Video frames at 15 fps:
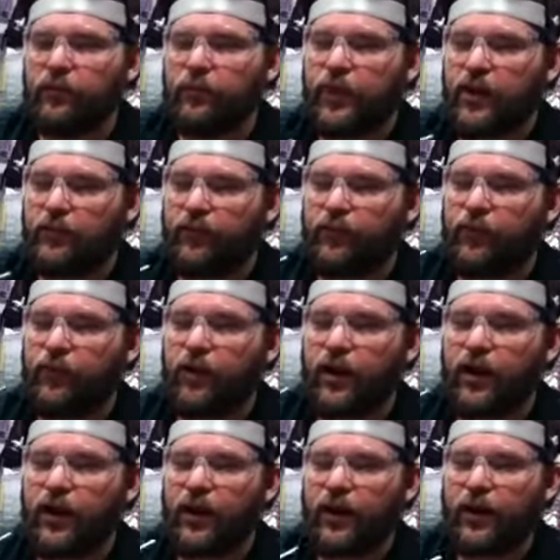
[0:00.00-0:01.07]
But before
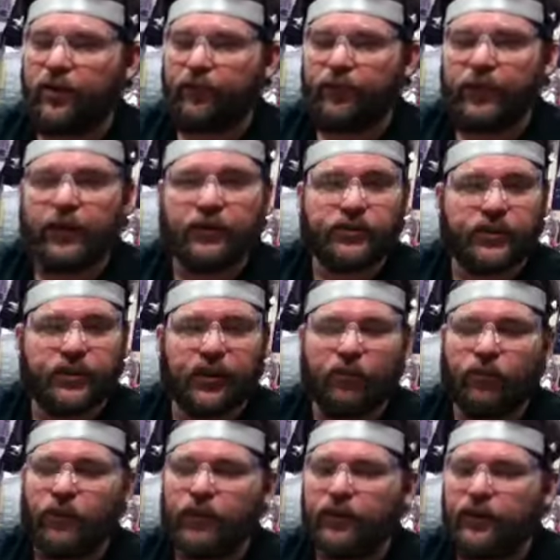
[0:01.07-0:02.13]
I finished it, I
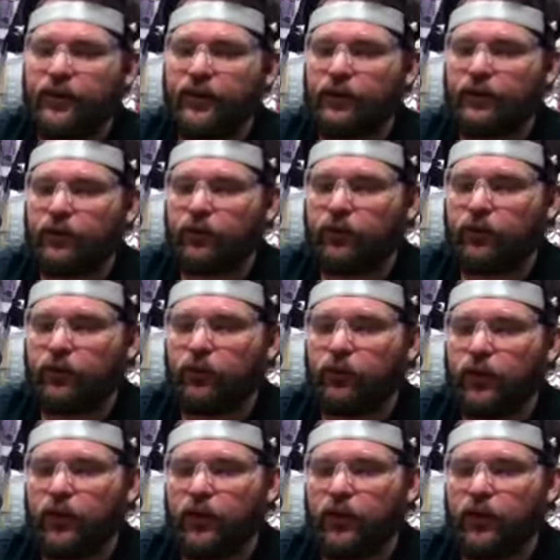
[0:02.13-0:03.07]
really needed to